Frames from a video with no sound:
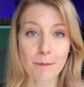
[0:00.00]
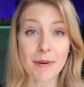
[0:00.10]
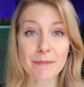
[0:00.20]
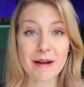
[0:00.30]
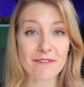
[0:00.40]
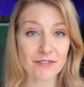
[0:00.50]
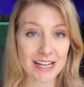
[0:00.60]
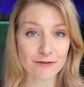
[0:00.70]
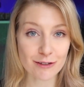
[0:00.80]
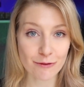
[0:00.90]
But my
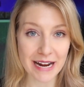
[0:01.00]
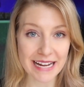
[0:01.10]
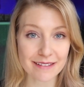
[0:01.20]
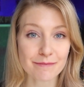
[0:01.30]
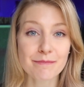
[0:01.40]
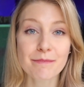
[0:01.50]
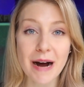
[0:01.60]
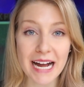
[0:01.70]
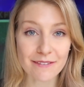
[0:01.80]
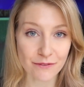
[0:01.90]
favorite way,
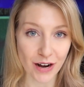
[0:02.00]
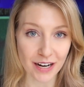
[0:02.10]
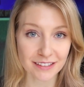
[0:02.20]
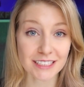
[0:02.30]
by far,